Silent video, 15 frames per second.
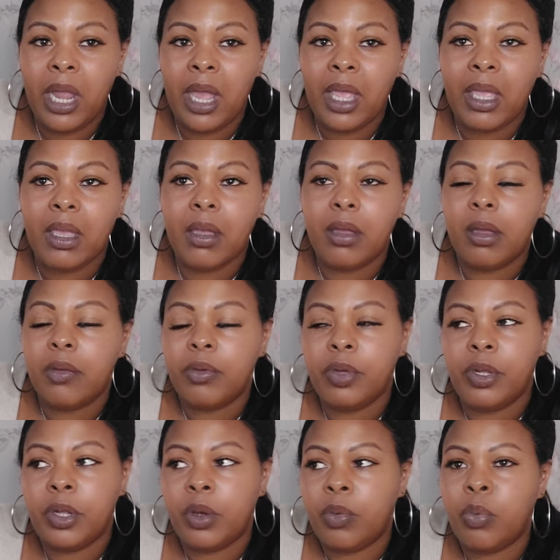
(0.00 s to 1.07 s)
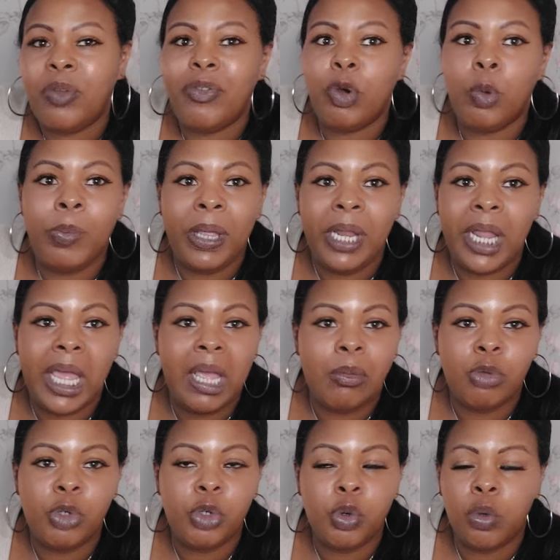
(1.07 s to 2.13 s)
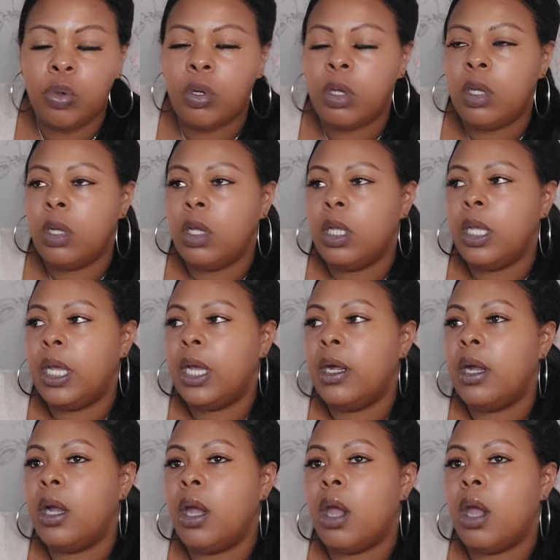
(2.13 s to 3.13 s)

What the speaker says: Like, you know, we've all been there, I'm sure. Yeah.